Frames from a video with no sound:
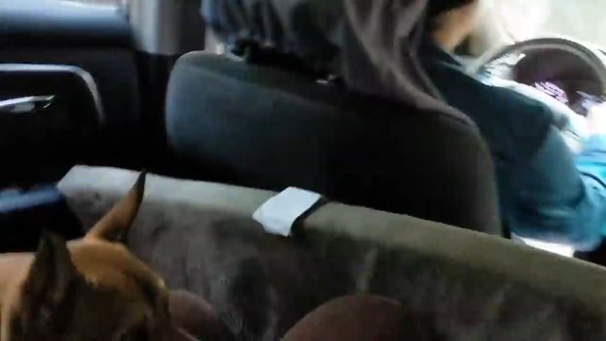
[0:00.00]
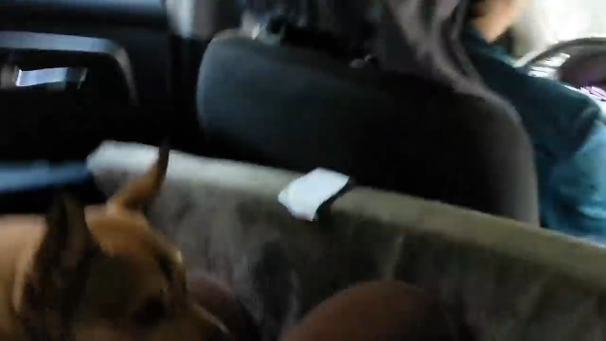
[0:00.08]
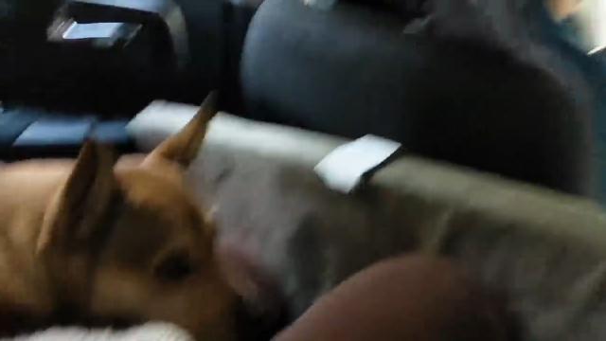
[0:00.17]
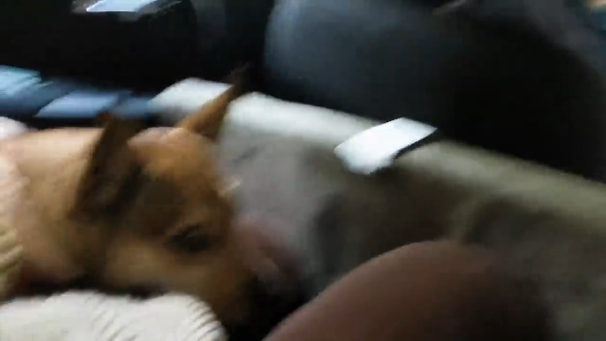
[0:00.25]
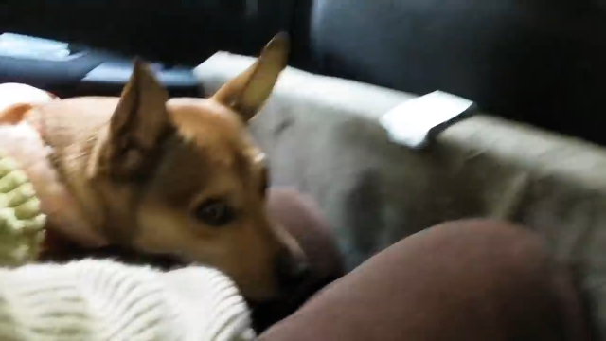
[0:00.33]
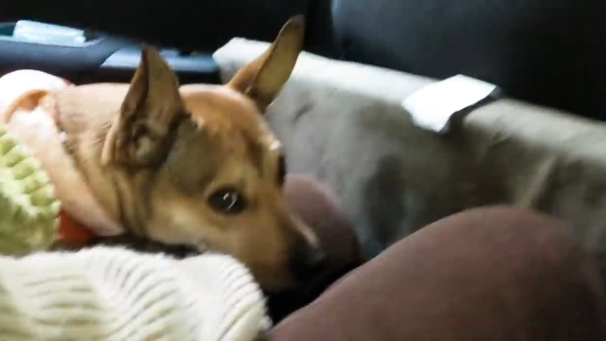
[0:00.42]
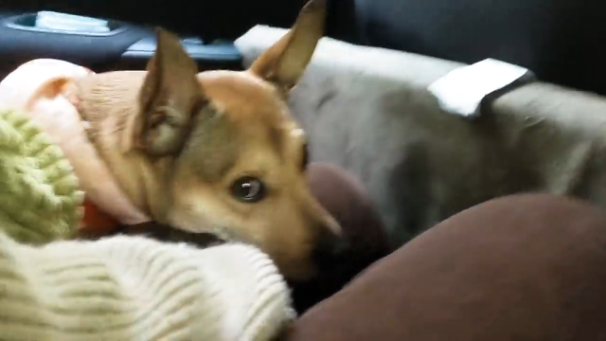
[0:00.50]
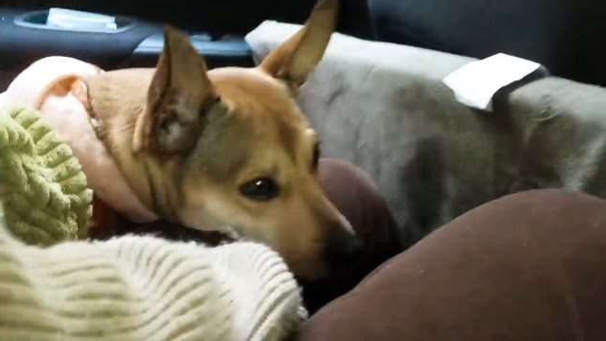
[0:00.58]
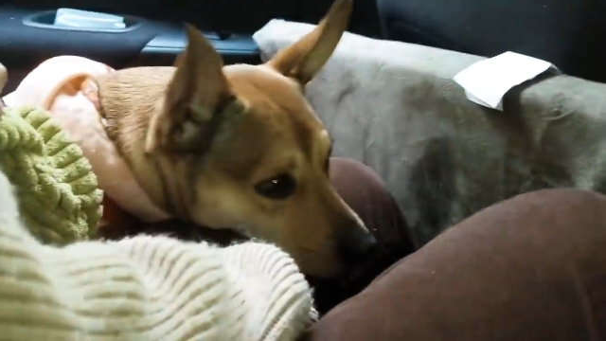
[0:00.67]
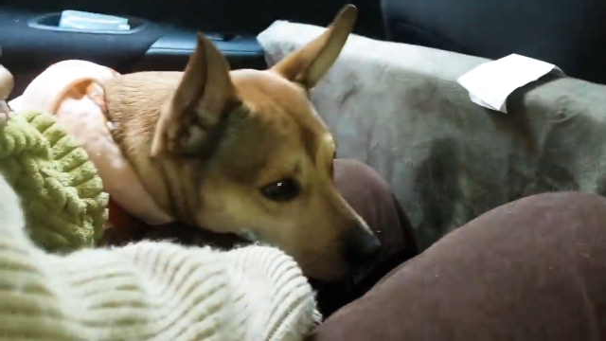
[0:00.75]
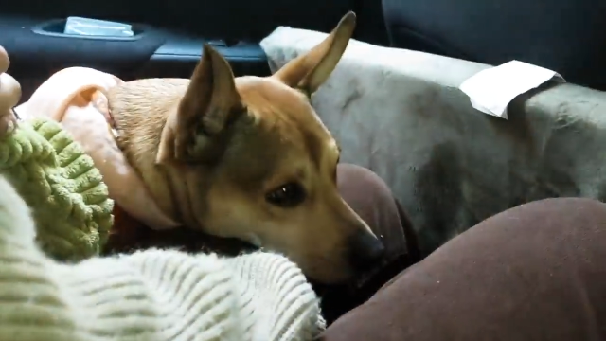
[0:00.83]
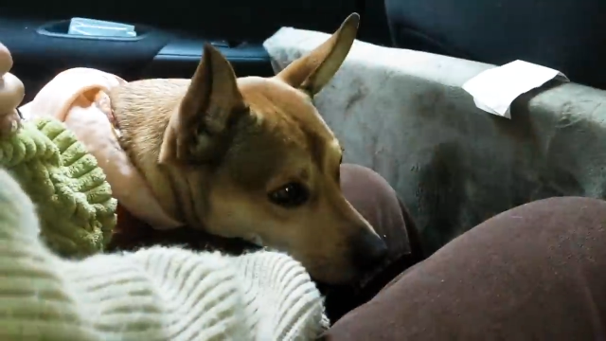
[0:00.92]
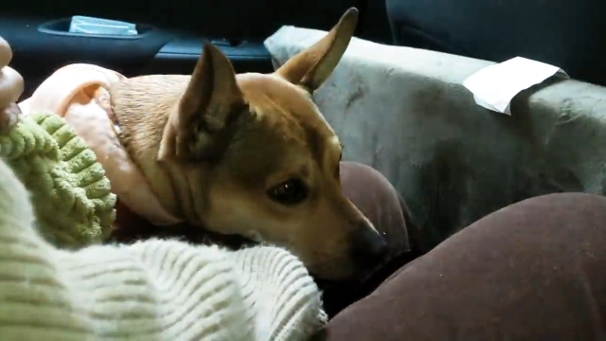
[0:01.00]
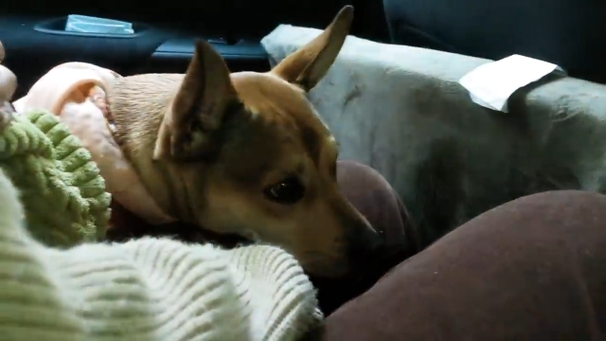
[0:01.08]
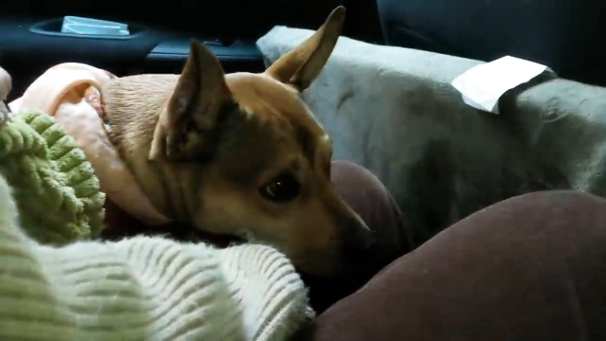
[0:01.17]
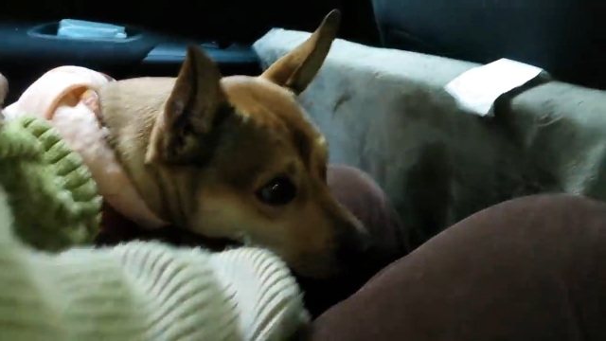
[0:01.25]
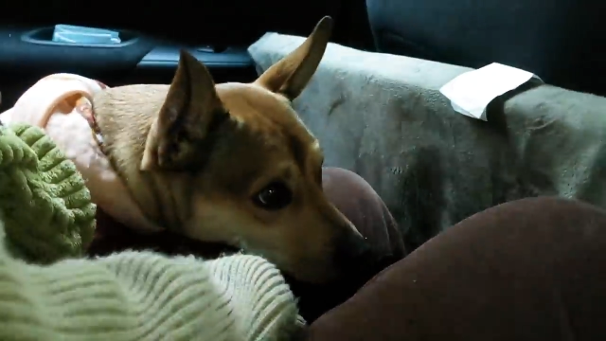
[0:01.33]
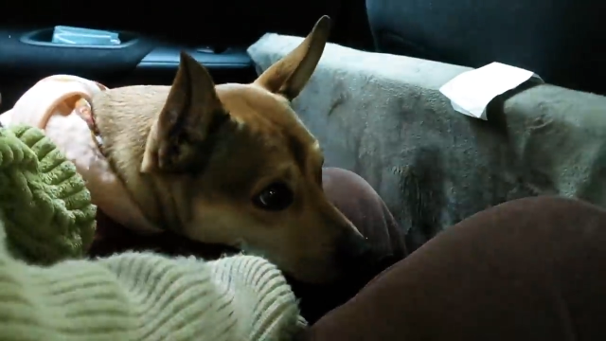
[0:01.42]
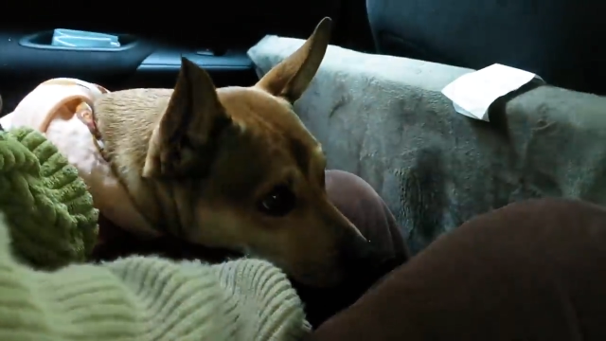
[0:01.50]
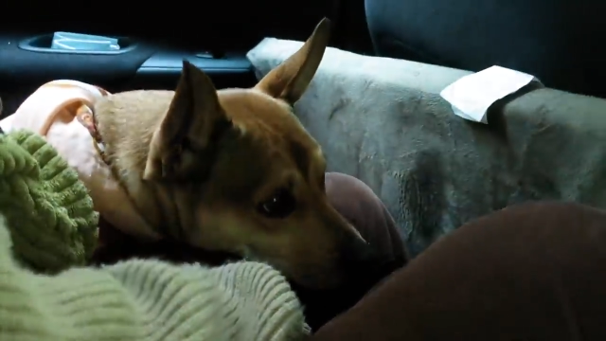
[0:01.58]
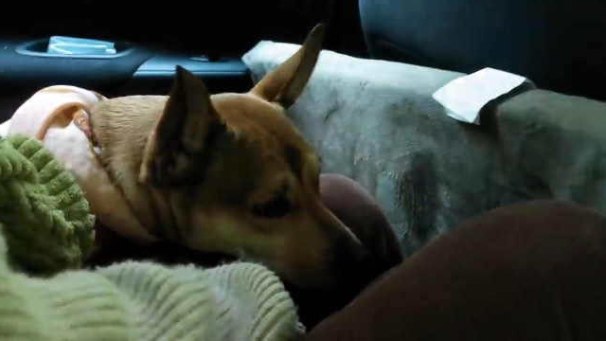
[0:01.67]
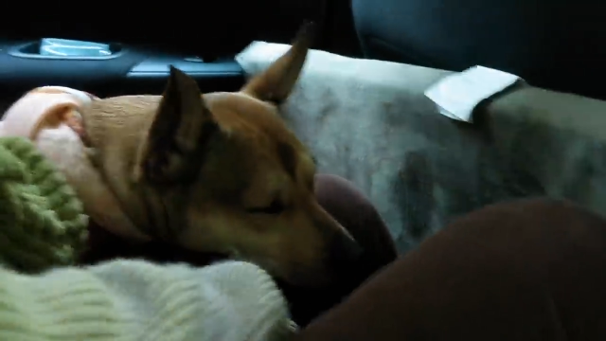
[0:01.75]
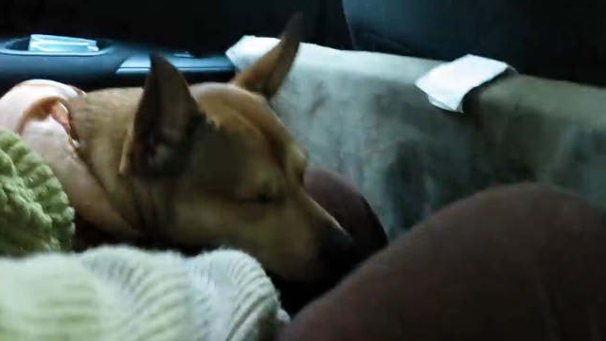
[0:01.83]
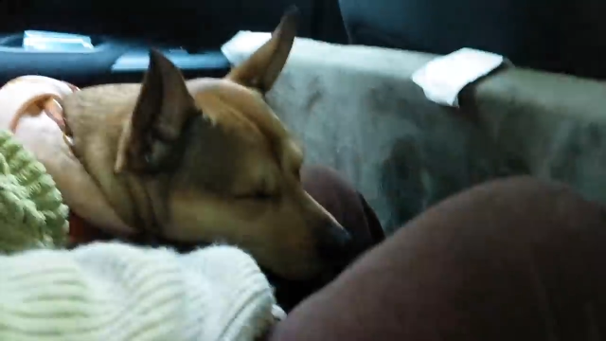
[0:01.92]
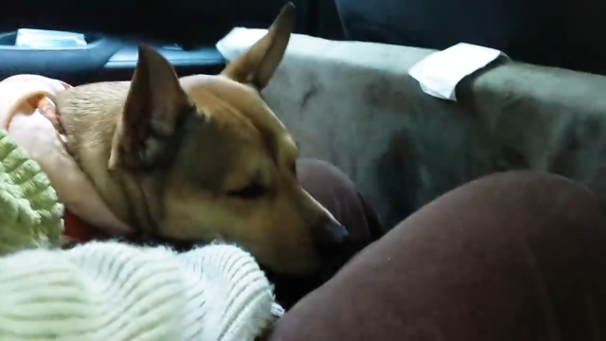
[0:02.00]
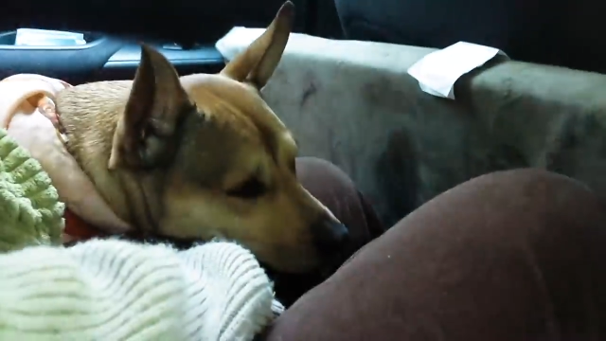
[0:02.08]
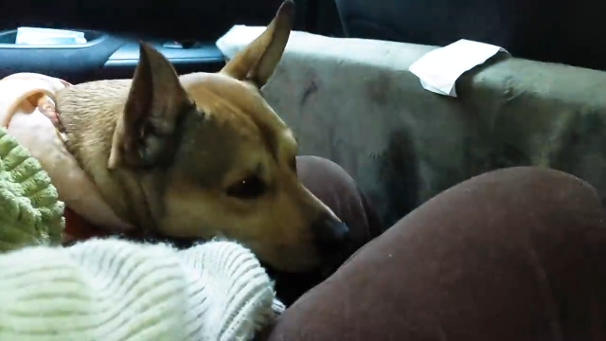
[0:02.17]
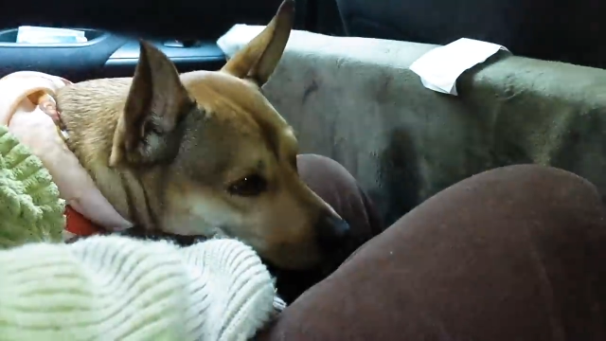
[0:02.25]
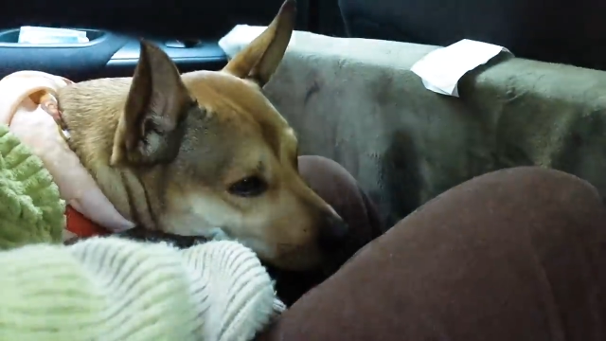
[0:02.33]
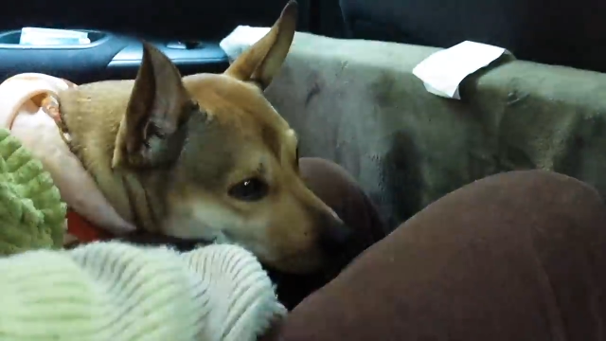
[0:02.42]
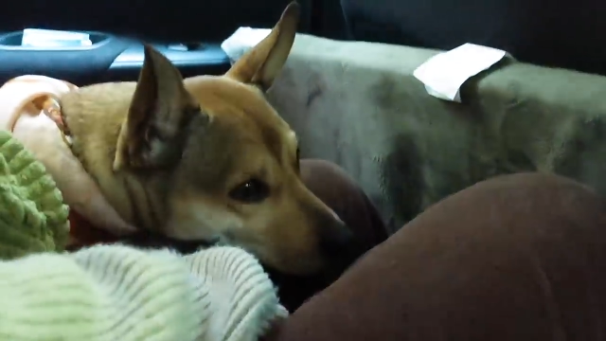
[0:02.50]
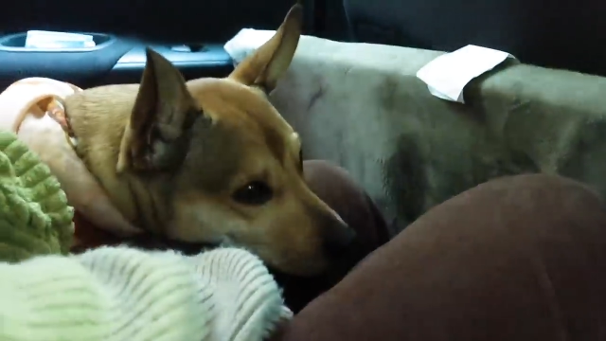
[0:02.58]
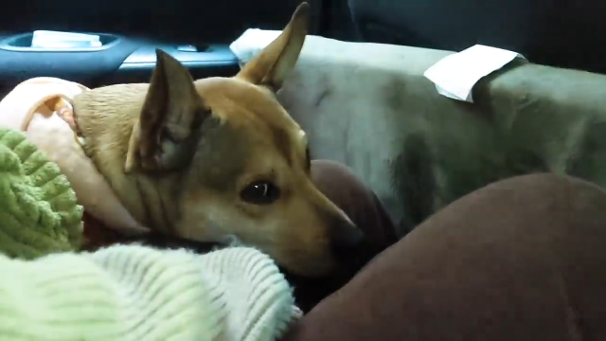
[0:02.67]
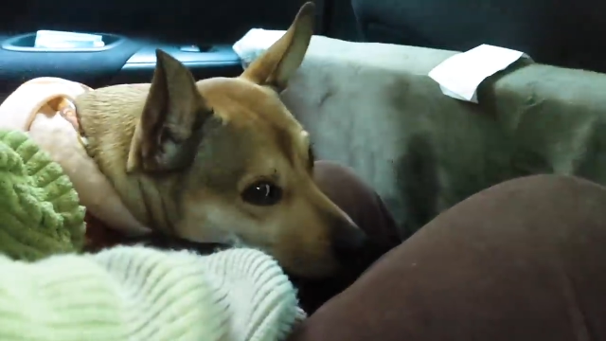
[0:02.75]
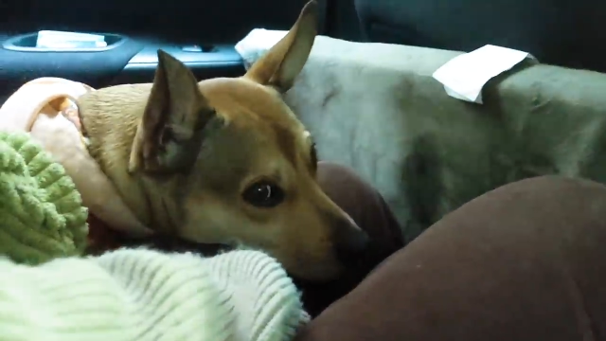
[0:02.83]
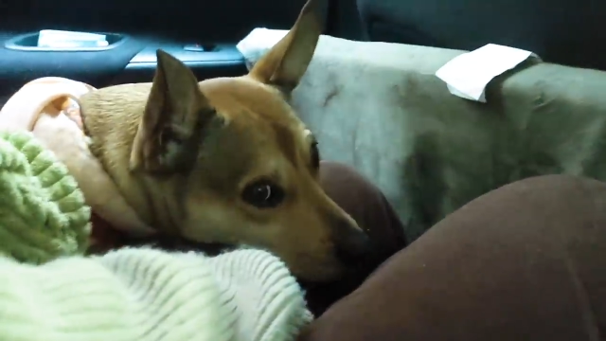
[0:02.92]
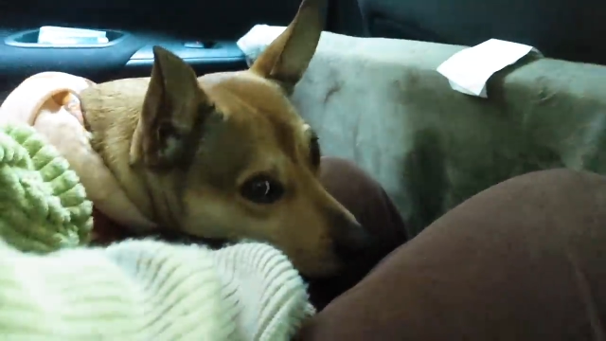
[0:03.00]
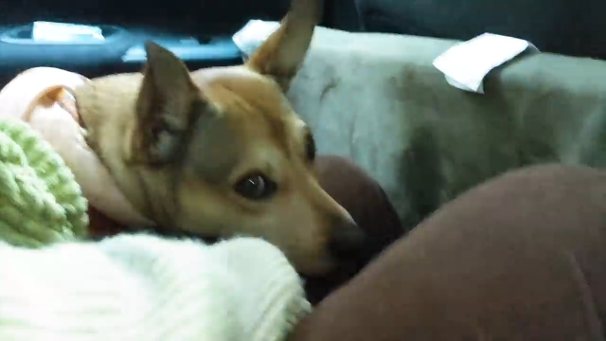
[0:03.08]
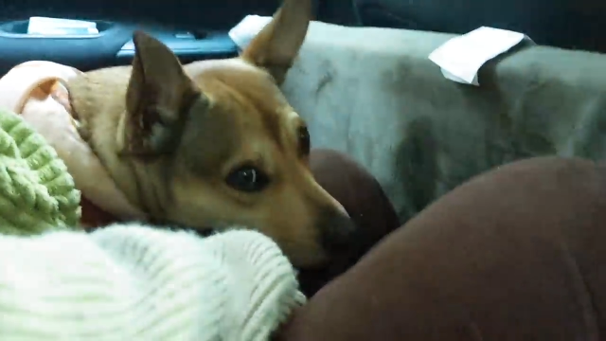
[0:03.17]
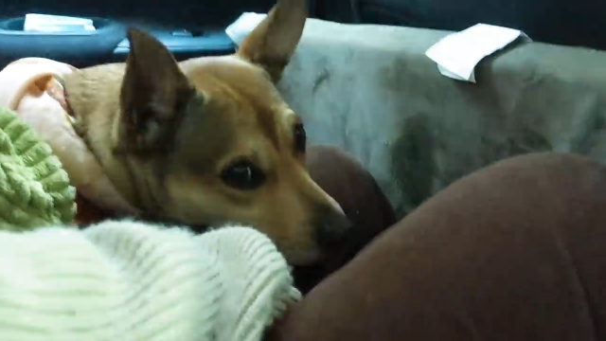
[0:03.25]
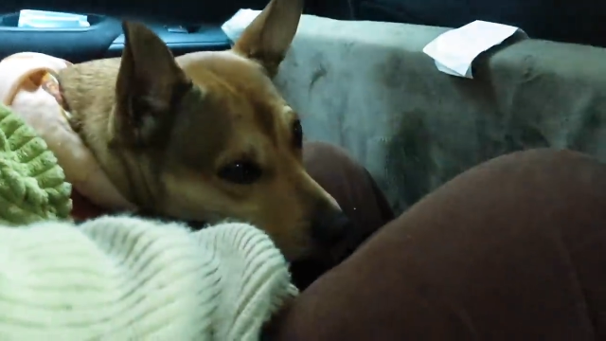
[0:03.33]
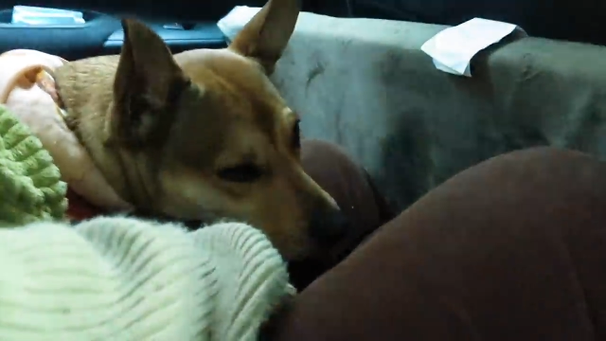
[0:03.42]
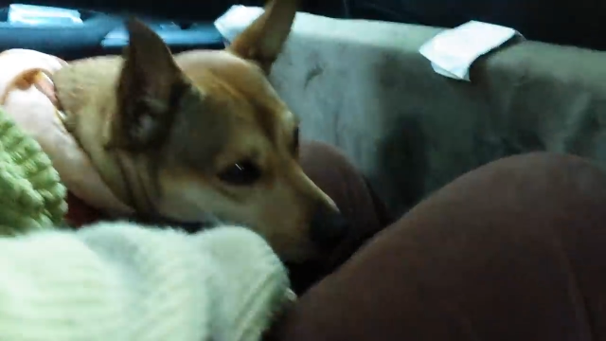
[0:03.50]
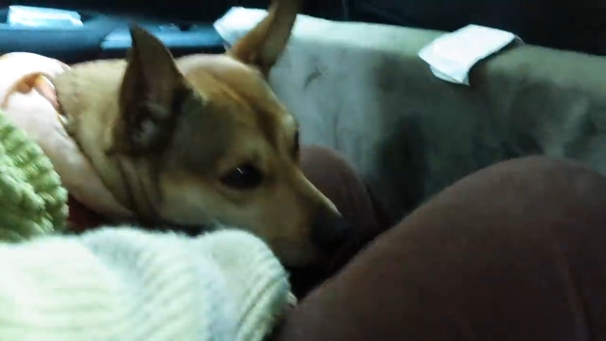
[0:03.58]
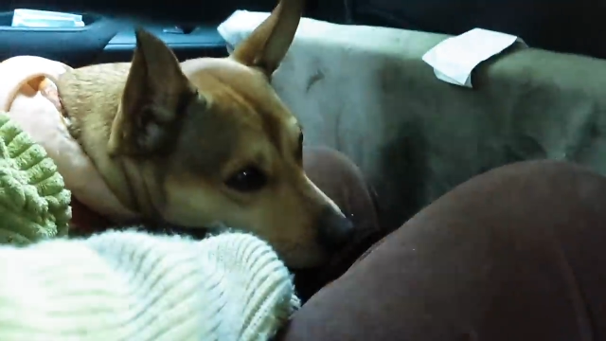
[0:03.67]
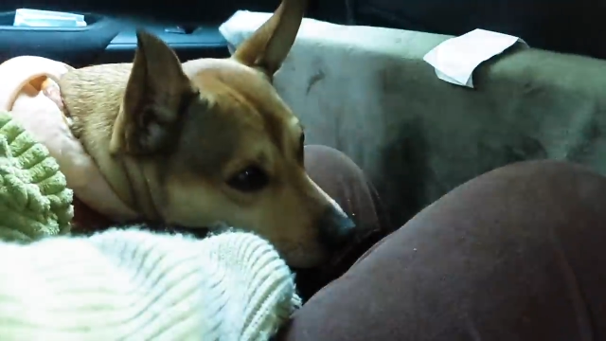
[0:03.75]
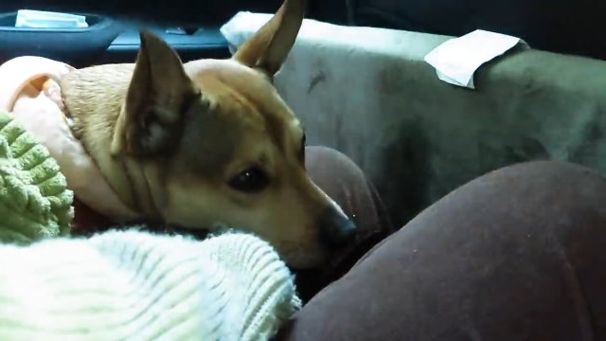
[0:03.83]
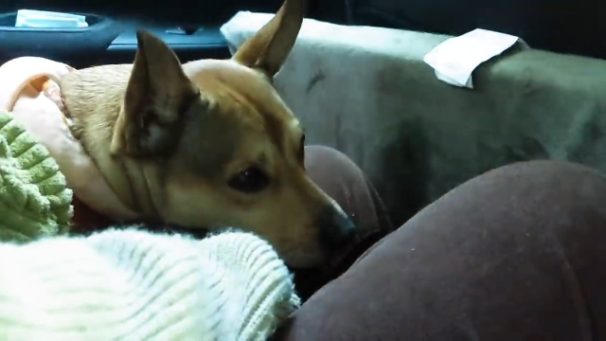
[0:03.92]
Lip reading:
No face is visible, so there are no lips to read.